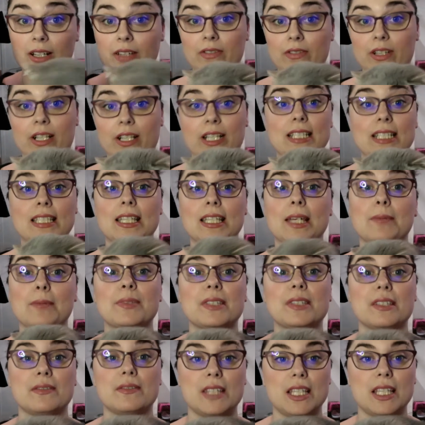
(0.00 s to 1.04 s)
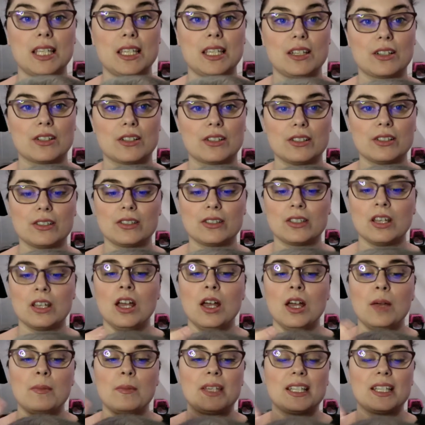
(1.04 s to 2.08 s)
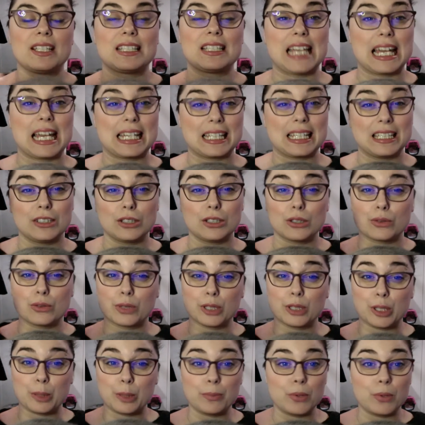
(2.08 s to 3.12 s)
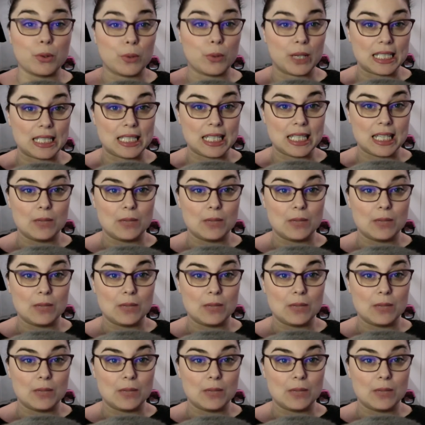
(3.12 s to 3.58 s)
very tips of the ears because that can look really pointy,